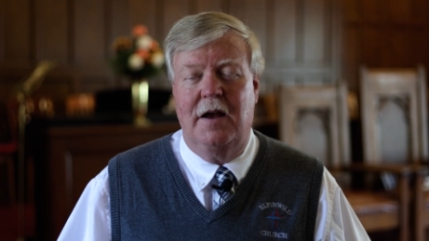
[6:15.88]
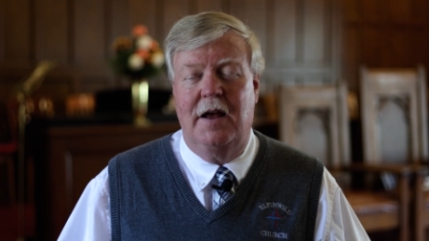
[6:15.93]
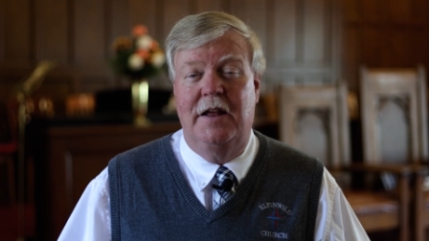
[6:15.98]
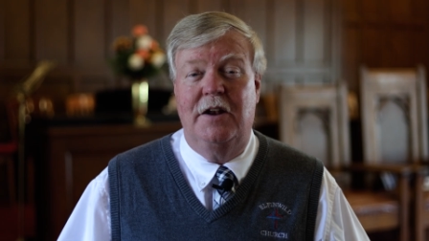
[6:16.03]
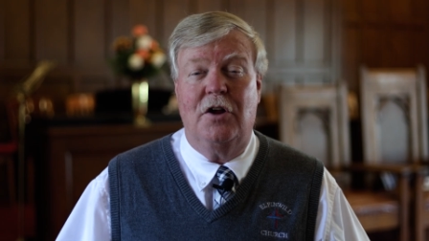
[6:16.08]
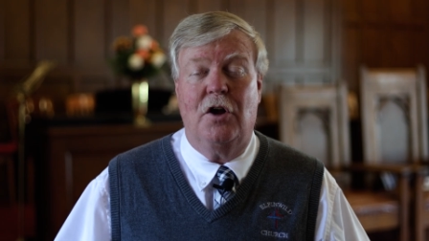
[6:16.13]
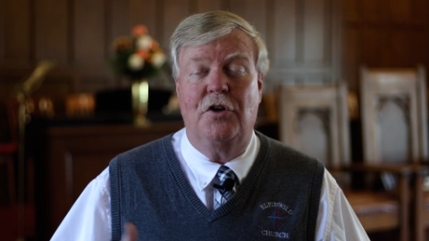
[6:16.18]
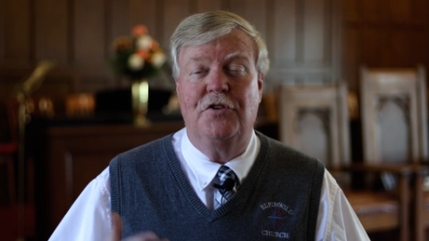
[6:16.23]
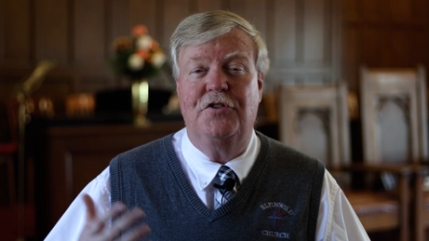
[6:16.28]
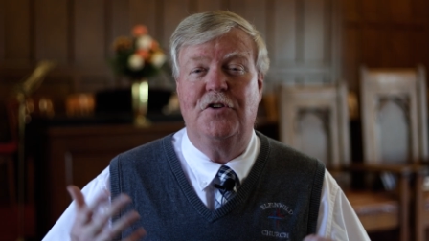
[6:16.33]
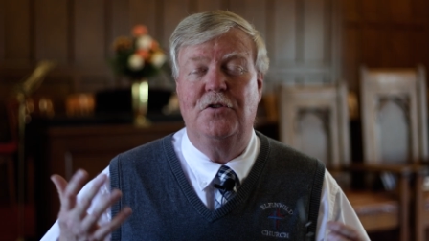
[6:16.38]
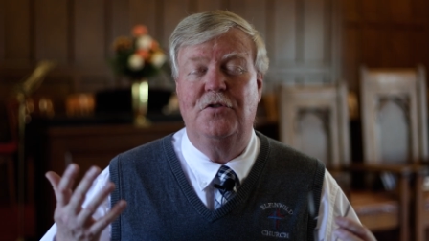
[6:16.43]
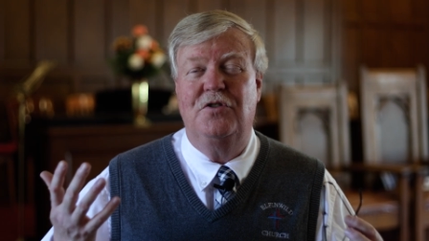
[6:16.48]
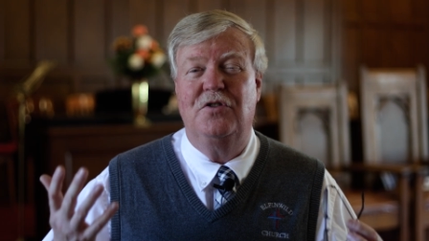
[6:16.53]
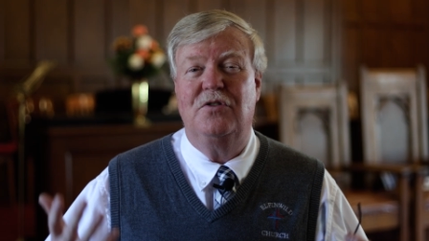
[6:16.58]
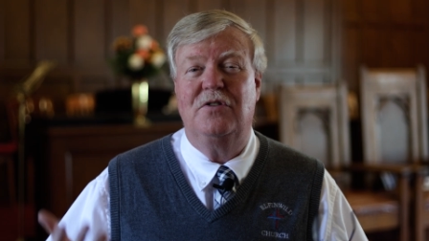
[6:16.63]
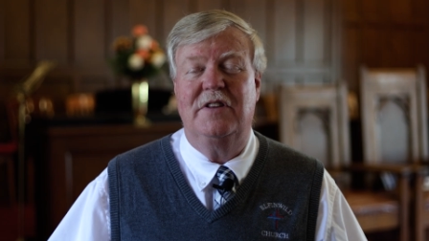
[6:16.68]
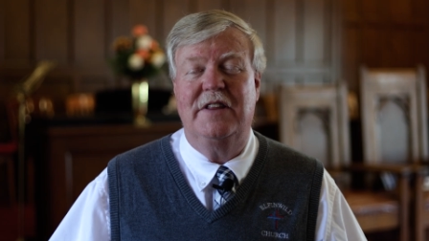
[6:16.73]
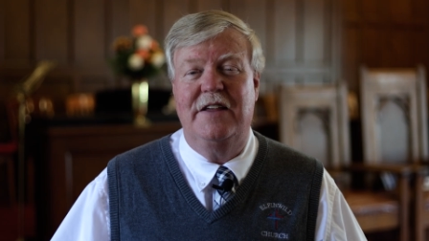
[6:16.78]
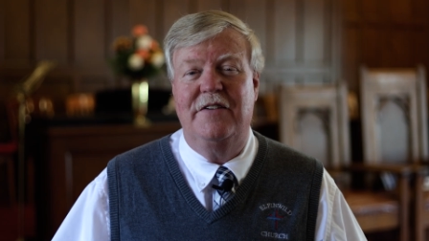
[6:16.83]
and also
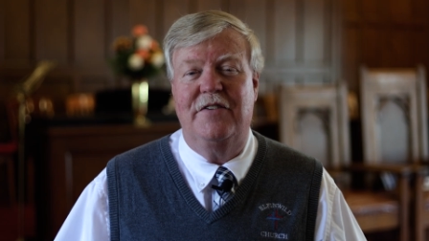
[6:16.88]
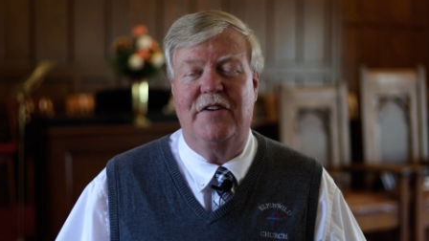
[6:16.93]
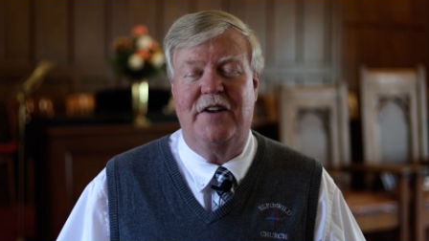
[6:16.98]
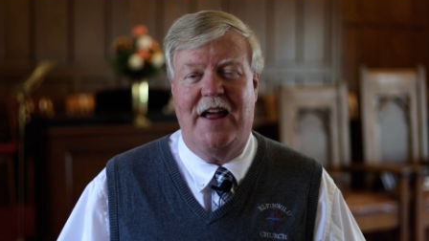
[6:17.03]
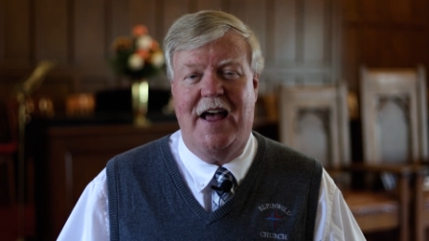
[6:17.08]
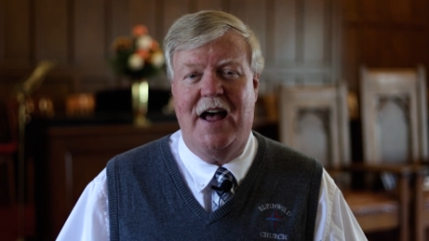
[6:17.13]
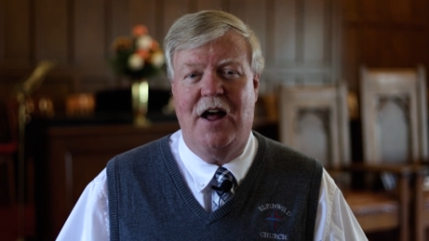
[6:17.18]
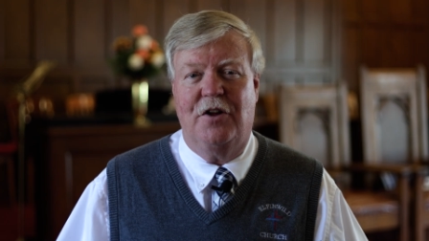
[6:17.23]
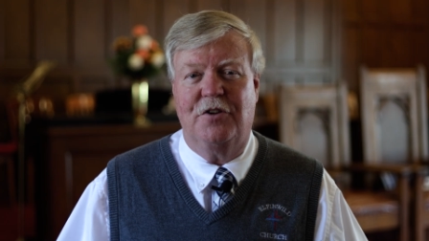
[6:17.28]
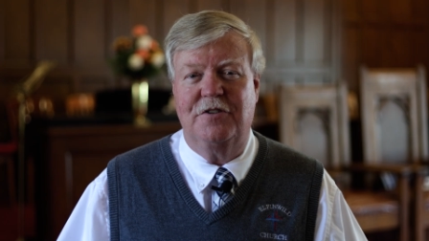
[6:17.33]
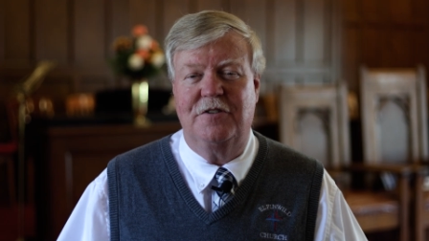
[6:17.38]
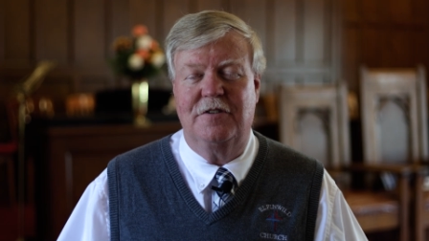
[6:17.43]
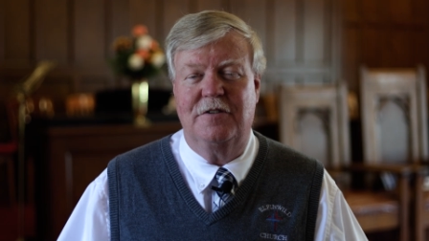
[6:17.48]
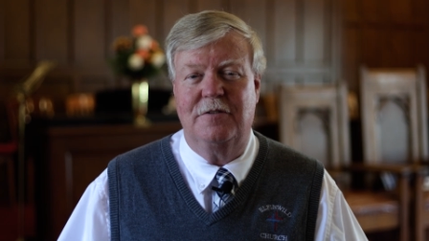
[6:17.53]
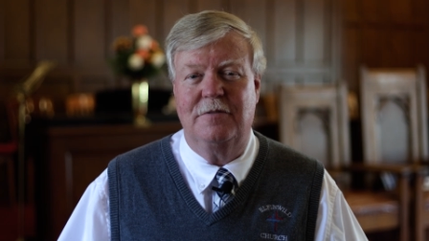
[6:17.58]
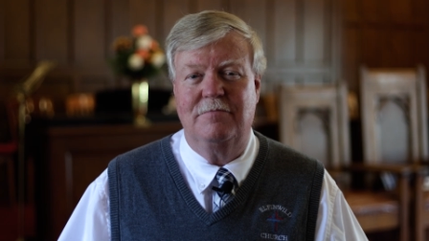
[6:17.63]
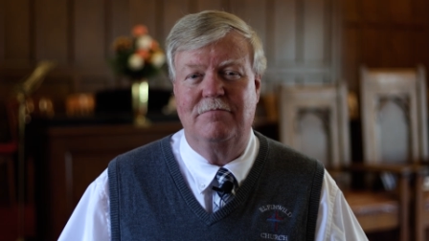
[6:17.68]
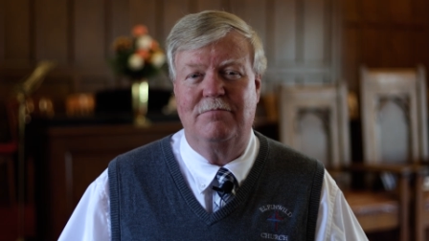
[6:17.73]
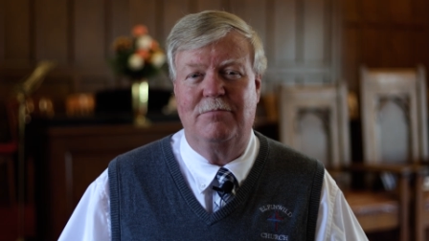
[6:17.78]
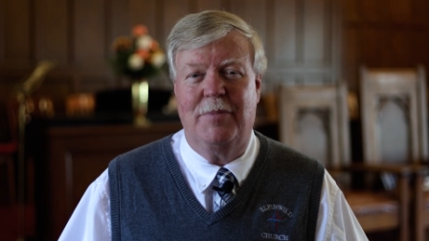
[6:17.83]
to live it
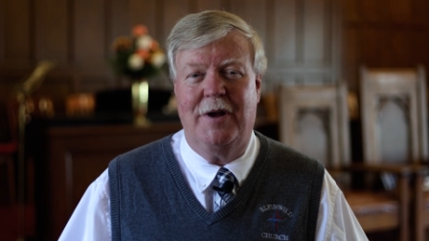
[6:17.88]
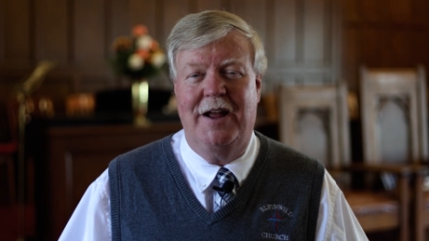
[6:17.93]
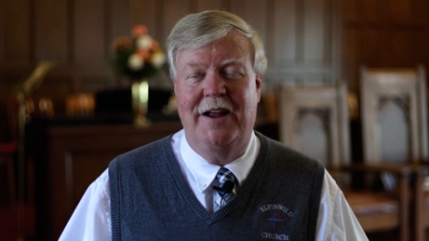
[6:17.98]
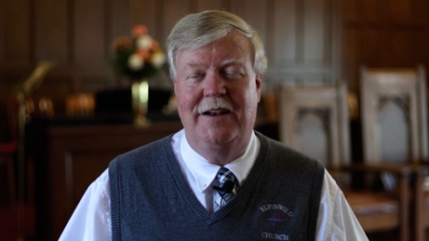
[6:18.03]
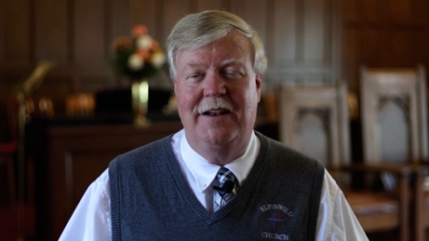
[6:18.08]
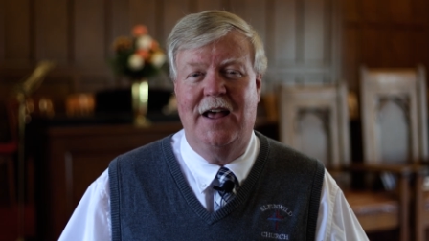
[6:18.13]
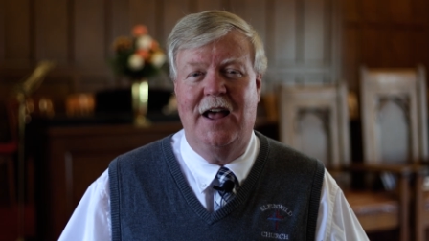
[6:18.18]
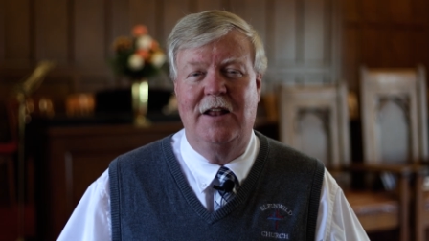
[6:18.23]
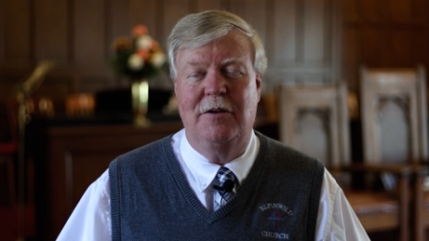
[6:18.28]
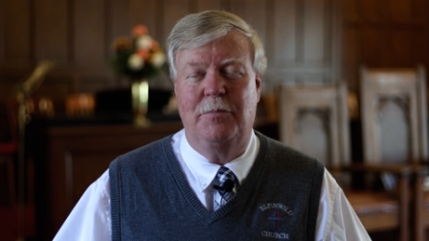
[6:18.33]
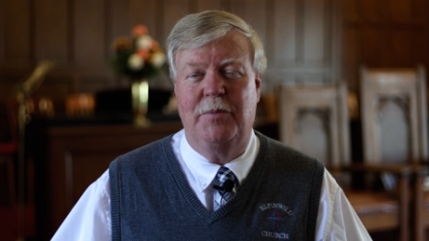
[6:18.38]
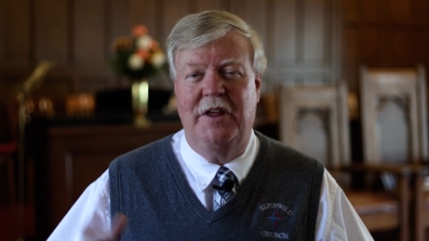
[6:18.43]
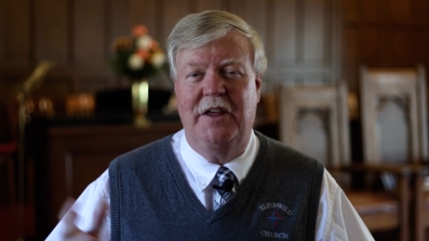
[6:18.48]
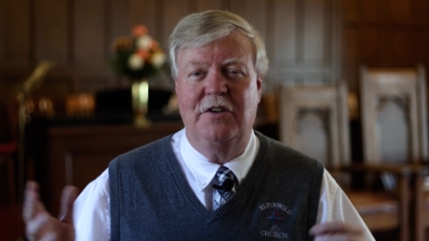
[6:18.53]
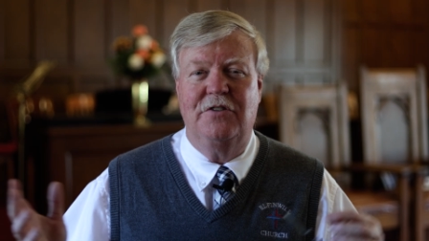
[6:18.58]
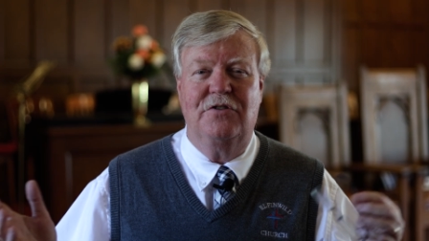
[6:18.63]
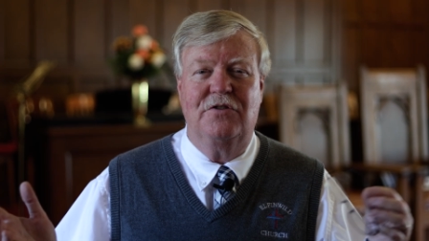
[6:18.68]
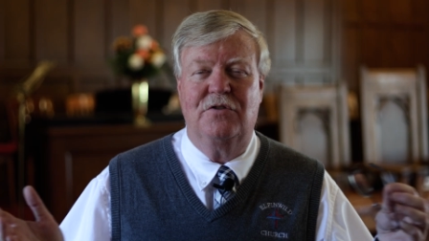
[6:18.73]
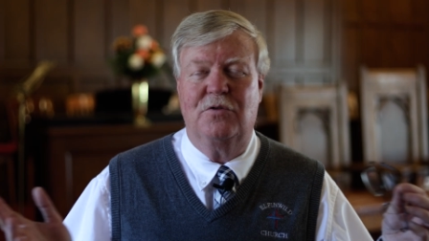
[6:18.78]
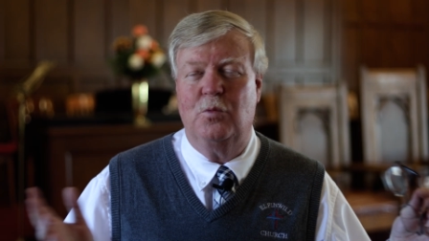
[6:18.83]
out by not
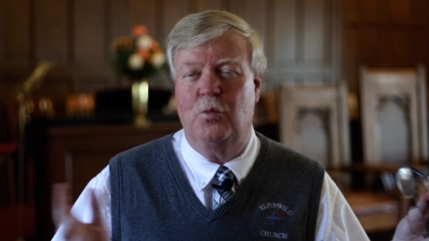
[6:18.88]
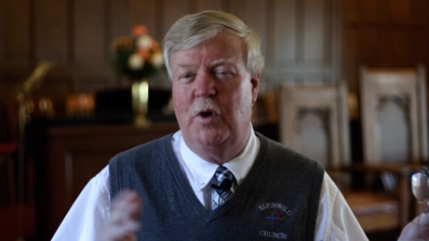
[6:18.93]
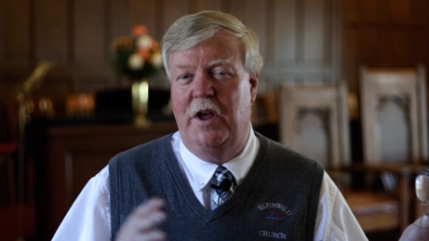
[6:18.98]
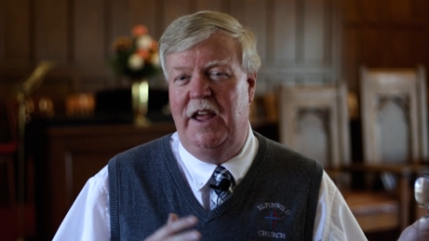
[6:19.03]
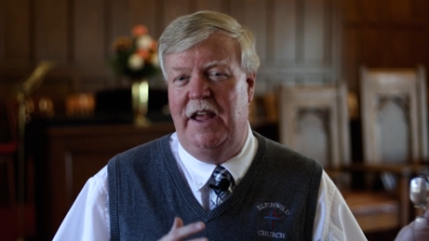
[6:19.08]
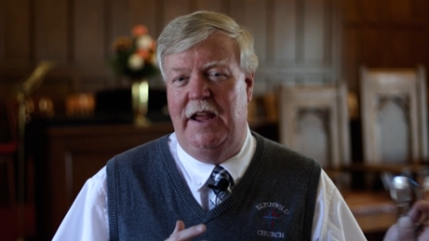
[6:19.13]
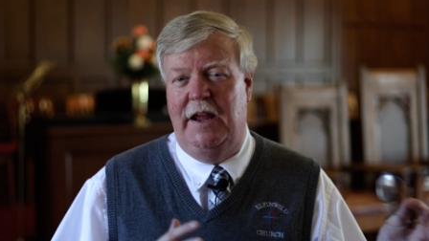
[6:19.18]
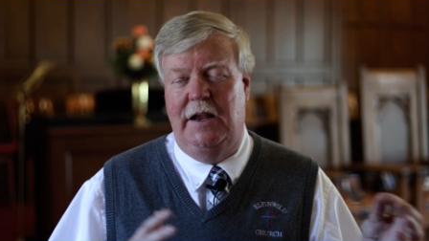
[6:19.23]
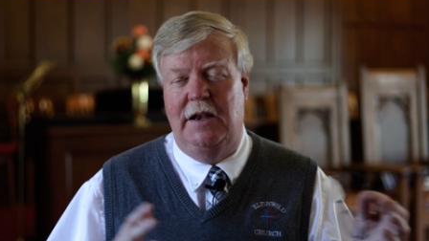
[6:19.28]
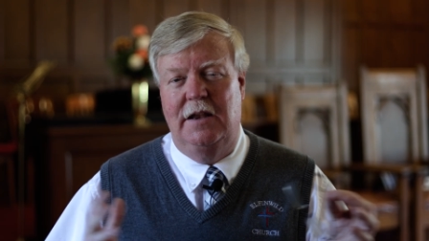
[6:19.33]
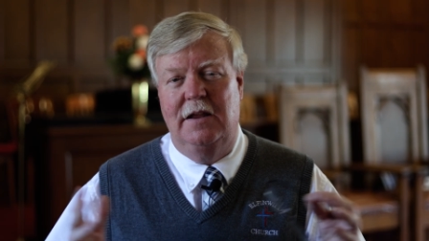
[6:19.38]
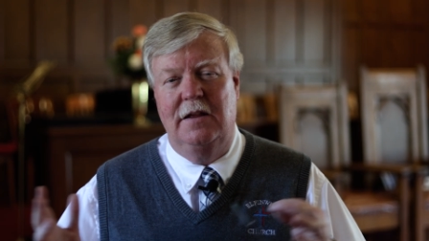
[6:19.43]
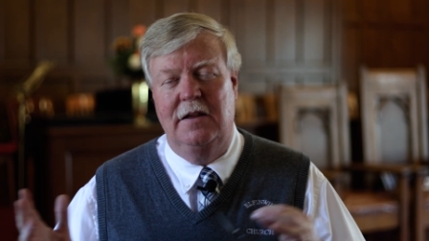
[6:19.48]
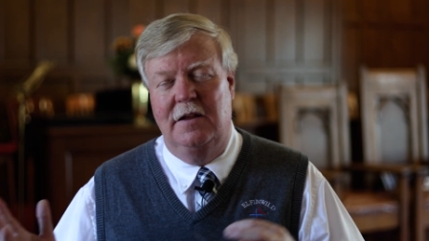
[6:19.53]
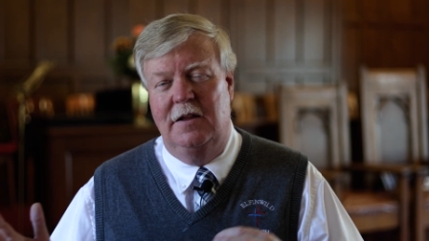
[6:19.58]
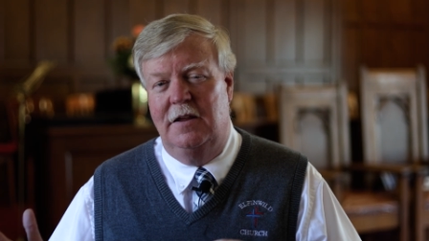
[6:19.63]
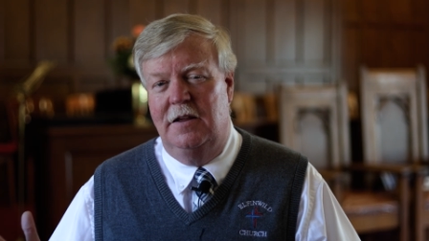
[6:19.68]
being swayed